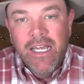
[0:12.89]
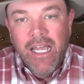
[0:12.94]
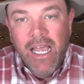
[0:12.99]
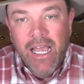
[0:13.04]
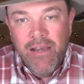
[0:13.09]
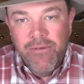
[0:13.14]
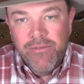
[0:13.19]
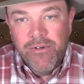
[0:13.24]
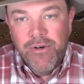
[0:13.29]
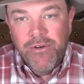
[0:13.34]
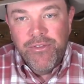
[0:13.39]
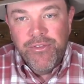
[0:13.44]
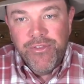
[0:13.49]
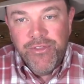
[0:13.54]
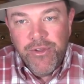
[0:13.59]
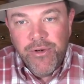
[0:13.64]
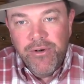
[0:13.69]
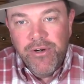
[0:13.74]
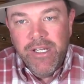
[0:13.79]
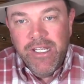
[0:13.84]
having their
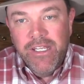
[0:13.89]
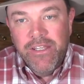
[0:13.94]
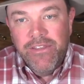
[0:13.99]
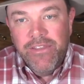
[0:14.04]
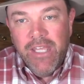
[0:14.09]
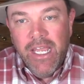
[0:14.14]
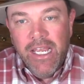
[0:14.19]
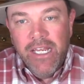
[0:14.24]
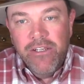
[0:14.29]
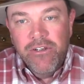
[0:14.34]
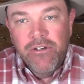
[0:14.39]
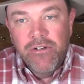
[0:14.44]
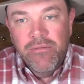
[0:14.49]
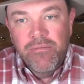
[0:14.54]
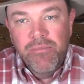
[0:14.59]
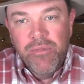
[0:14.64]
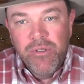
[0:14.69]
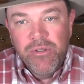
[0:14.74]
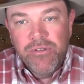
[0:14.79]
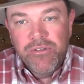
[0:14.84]
30th annual
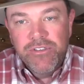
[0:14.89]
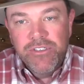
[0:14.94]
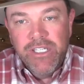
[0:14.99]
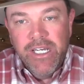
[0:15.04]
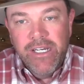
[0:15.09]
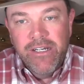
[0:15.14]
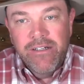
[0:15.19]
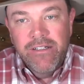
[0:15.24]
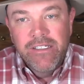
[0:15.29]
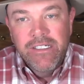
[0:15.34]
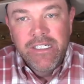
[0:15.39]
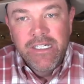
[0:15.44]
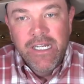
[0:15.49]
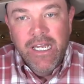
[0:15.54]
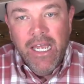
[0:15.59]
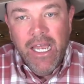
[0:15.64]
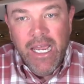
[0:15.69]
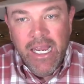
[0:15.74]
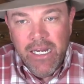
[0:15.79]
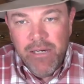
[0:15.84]
bull sale,
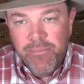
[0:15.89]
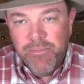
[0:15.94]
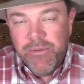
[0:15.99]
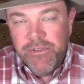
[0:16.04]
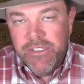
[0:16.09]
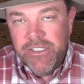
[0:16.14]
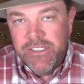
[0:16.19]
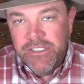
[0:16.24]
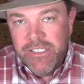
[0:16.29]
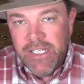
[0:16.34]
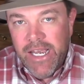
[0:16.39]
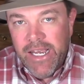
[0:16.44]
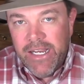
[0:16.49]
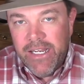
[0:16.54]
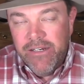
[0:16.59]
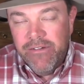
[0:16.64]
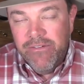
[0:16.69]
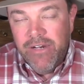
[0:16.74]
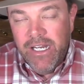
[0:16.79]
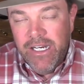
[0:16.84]
April the
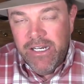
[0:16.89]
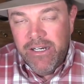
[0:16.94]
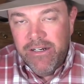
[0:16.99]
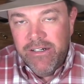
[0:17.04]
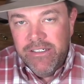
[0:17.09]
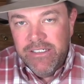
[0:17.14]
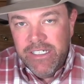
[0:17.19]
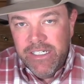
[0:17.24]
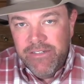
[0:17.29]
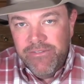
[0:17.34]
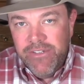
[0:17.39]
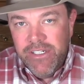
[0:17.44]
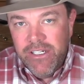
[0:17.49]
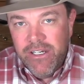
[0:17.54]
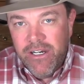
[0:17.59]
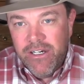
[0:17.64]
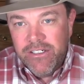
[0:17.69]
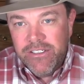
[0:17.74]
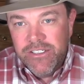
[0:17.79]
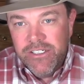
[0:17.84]
2nd, right here at
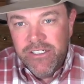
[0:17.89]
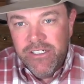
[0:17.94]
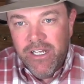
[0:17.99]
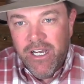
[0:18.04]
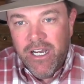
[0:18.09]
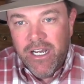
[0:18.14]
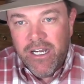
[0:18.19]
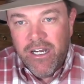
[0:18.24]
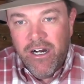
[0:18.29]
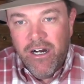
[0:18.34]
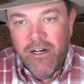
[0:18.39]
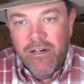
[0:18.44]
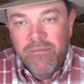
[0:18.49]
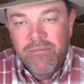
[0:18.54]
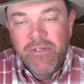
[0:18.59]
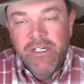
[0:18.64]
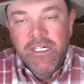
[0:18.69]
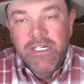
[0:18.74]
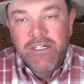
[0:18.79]
dvauction.com,